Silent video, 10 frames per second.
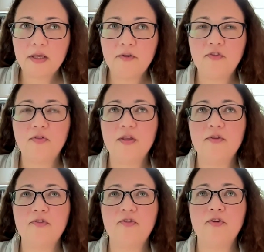is
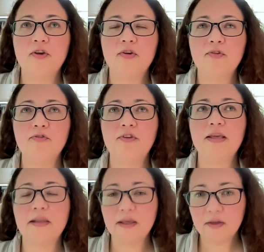this
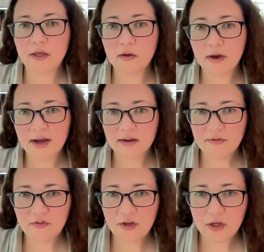feeling that you
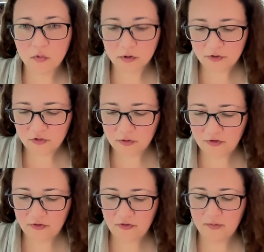have, is it yours or
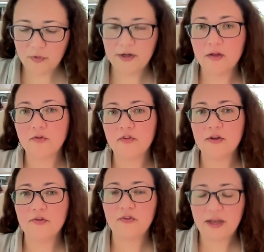is it someone
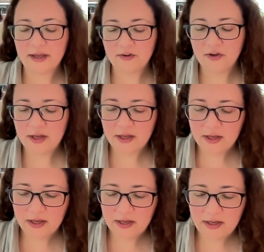else's? And
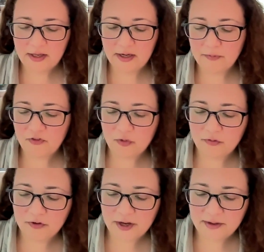in
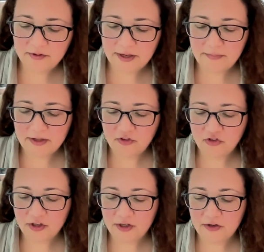episode 5, I
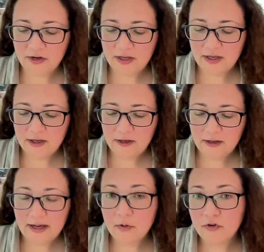mention
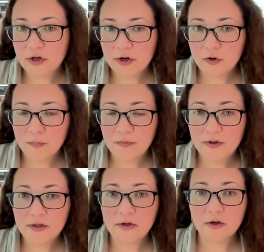how to cope,
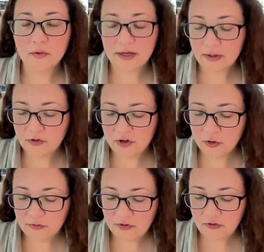and how to
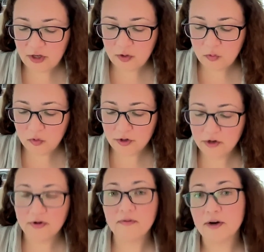know if it's you or
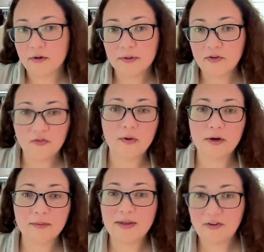your environment. So I
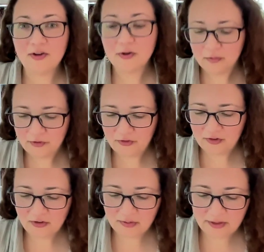recommend you go
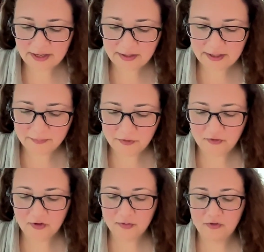listen to that
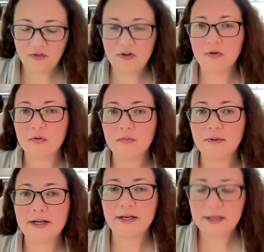episode too.
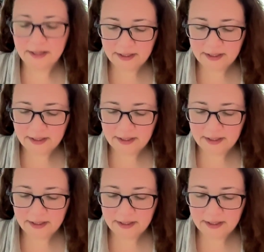But